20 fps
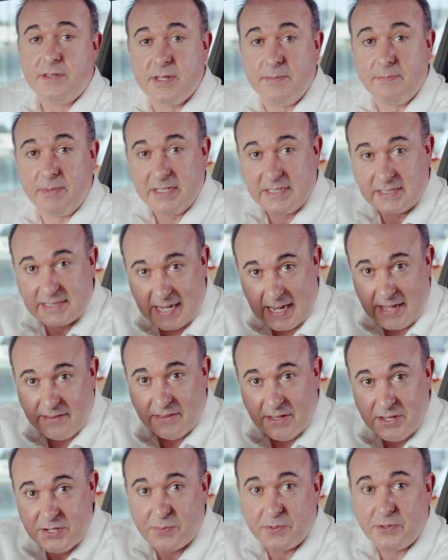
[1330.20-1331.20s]
Simply scan
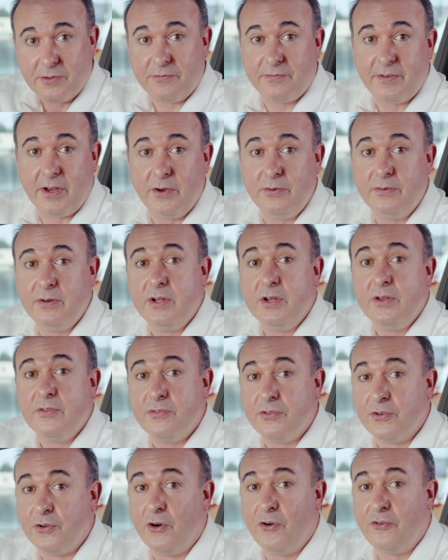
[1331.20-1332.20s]
this with a phone
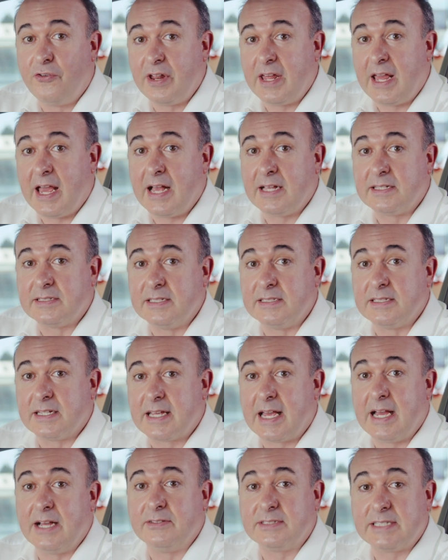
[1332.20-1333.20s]
that already has these
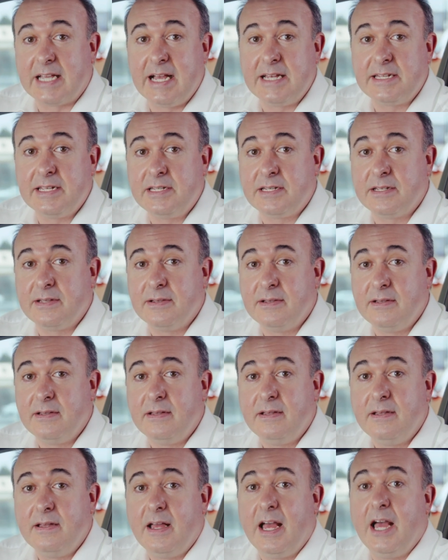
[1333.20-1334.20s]
accounts added,
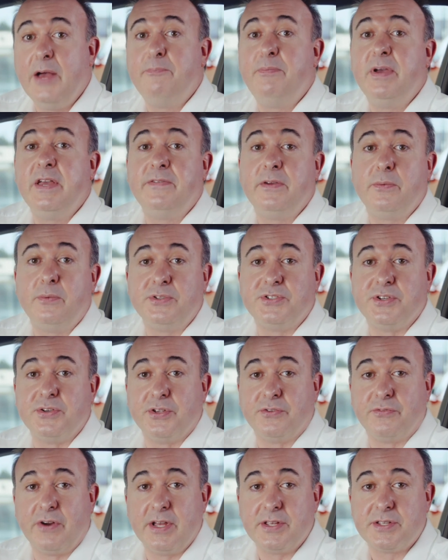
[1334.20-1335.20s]
and Pivi will do
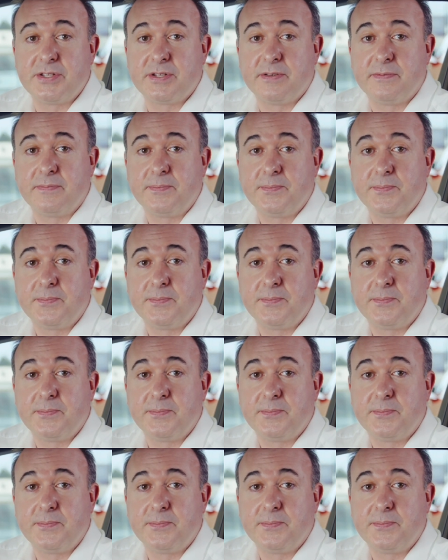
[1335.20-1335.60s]
the rest.